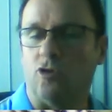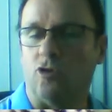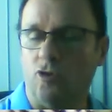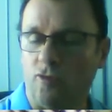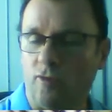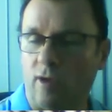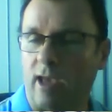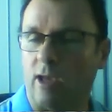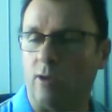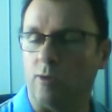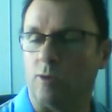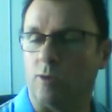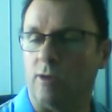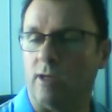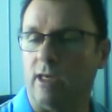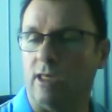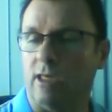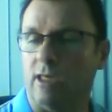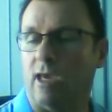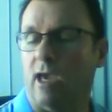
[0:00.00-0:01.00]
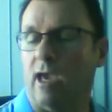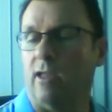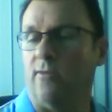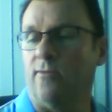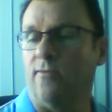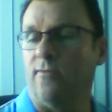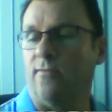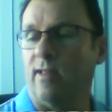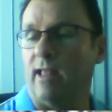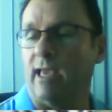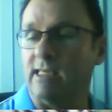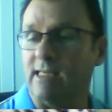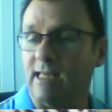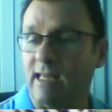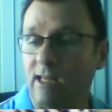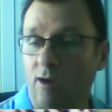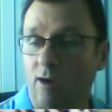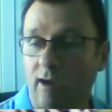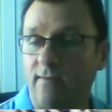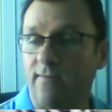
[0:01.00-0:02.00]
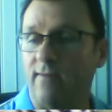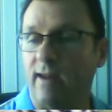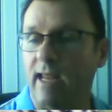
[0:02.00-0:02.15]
good equity release and later life